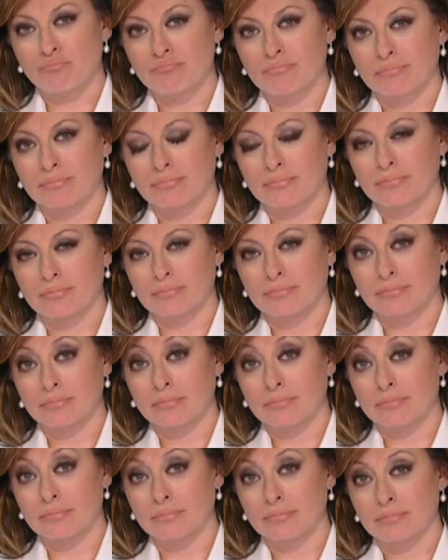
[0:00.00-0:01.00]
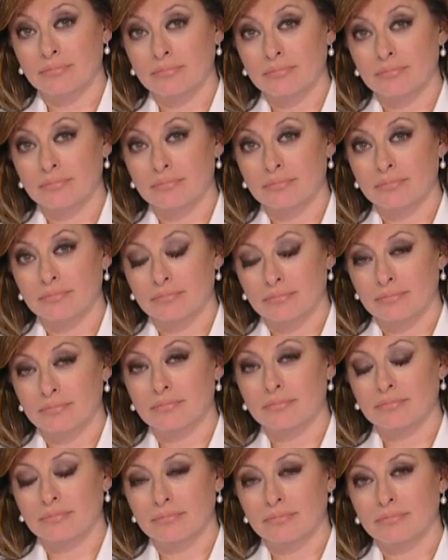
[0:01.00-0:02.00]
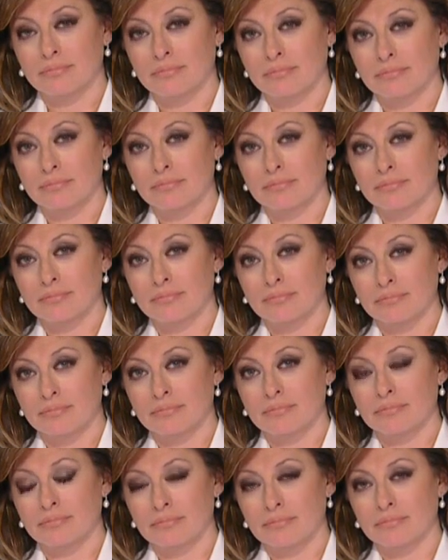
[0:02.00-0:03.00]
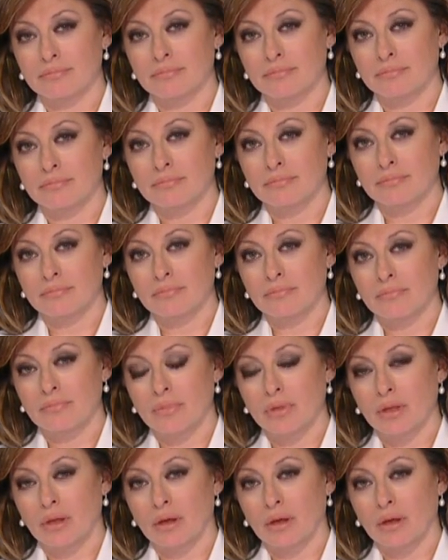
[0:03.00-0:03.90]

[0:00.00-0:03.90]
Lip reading: No words are spoken by the person on screen.